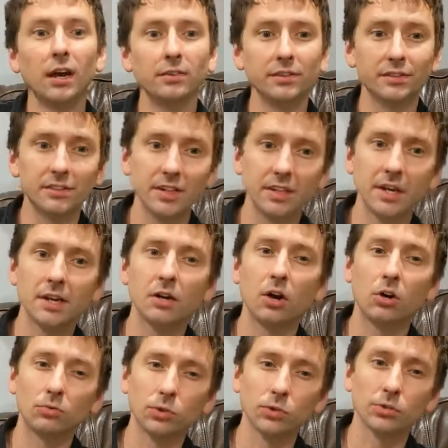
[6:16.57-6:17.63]
and the CNN
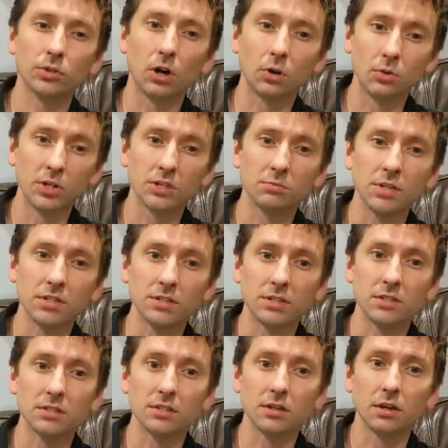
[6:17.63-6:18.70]
almost always
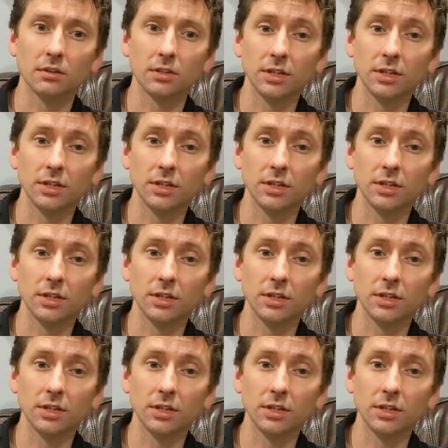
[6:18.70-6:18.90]
misses